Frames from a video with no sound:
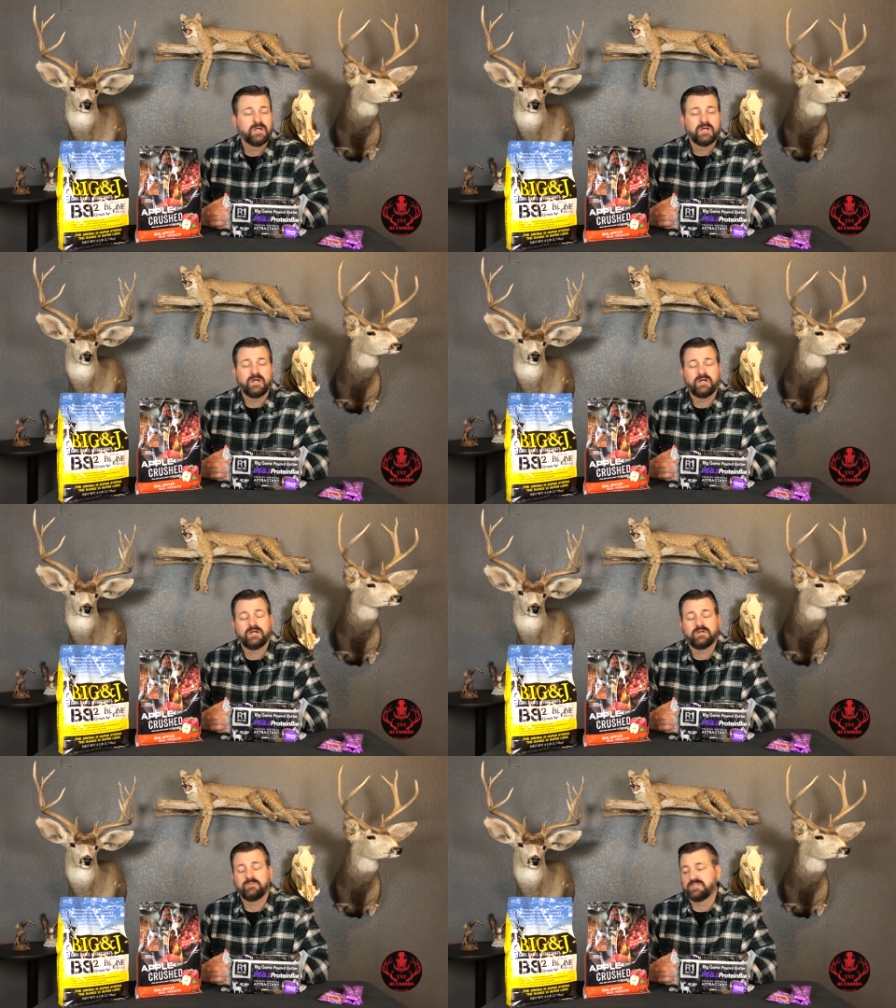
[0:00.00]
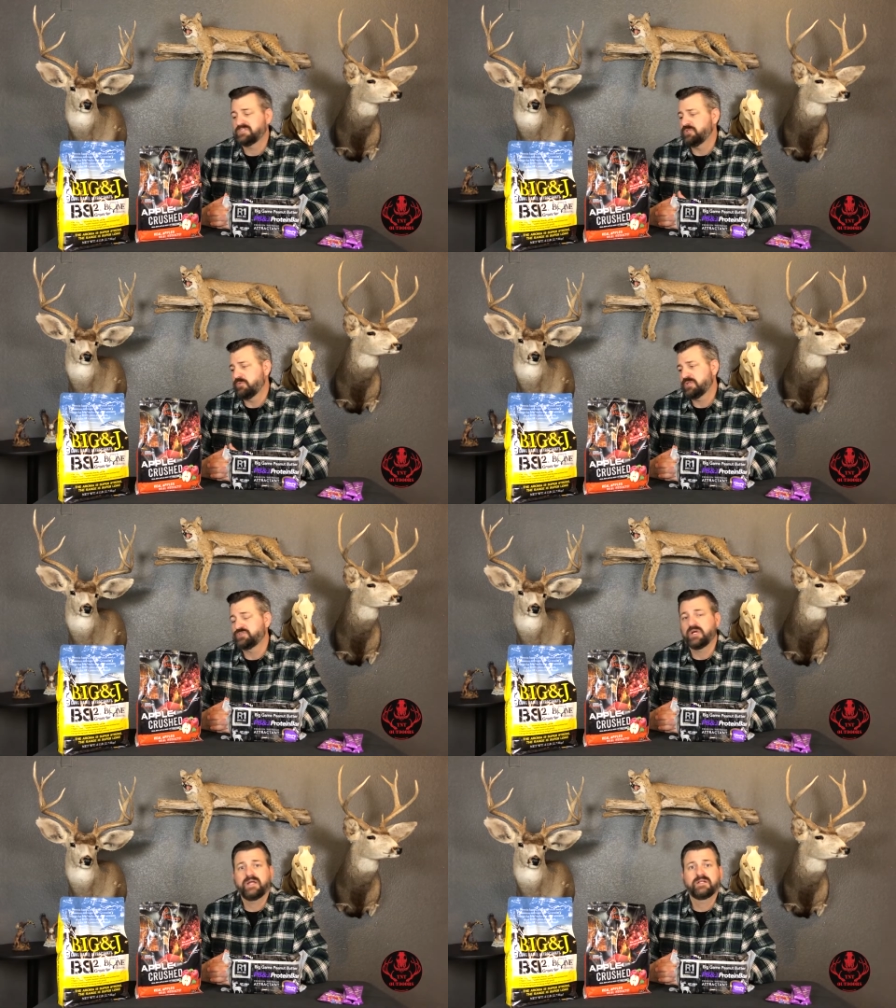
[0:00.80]
But I still want to
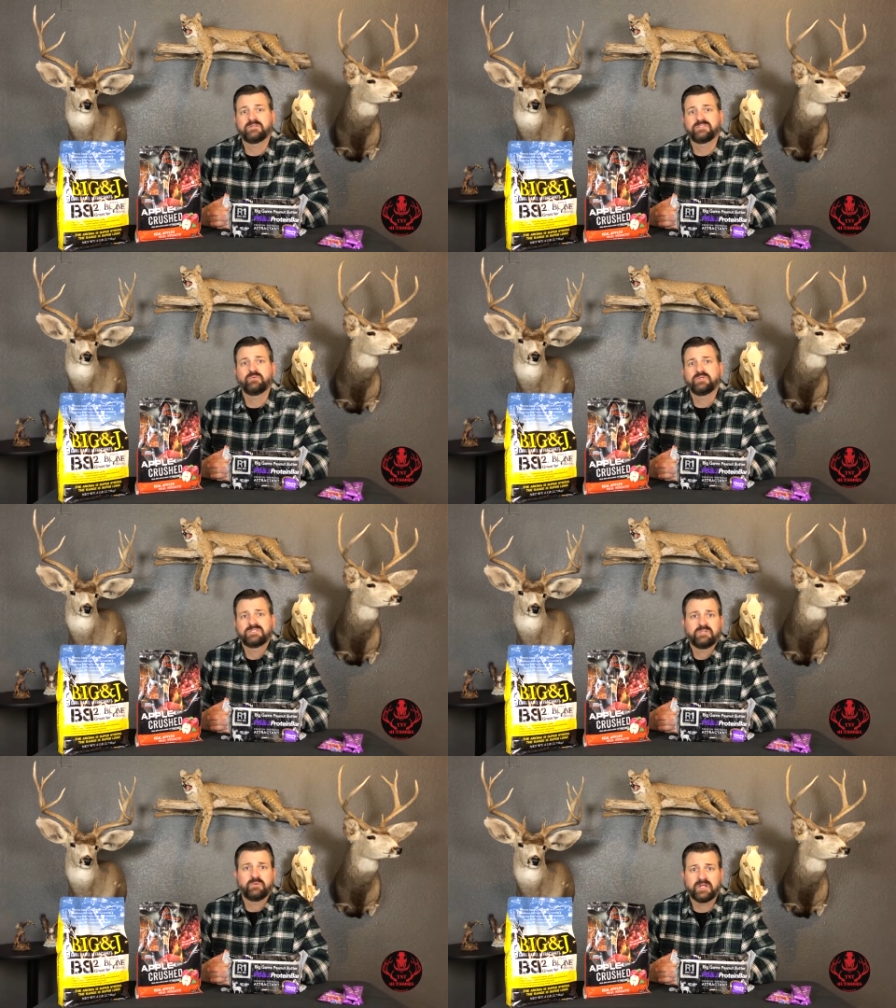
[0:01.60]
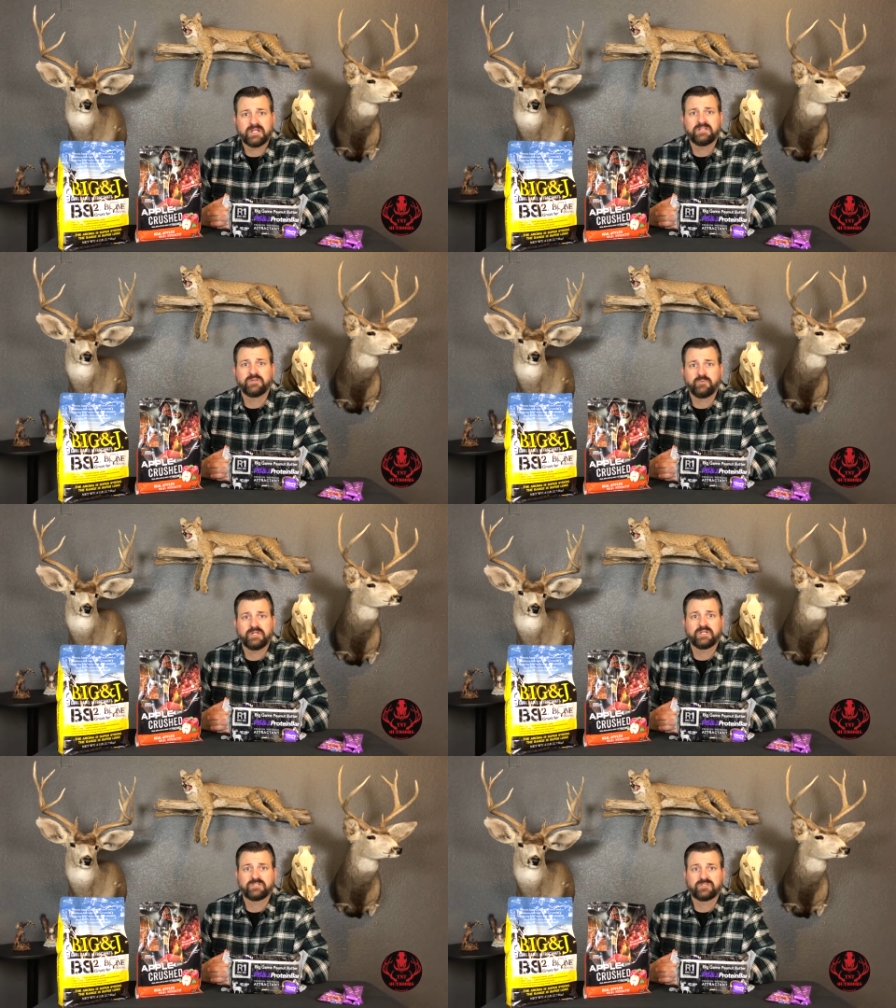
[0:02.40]
try it. I still want to see what kind of deer we
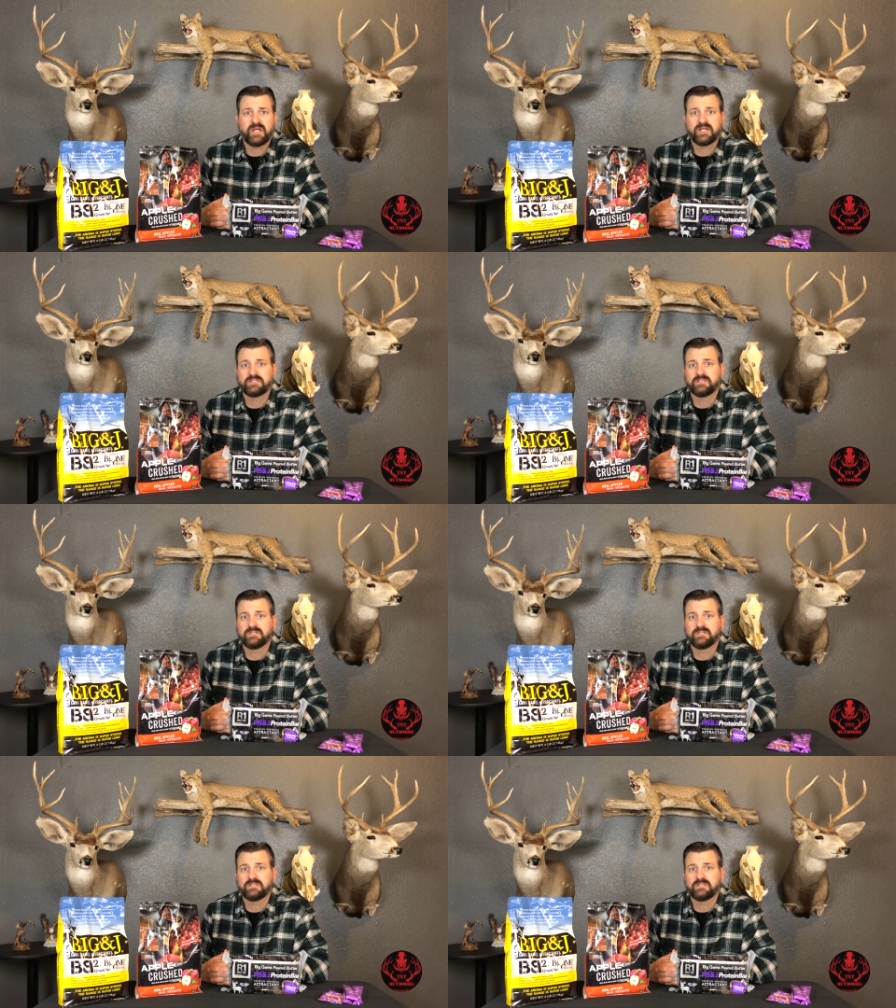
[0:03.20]
can attract.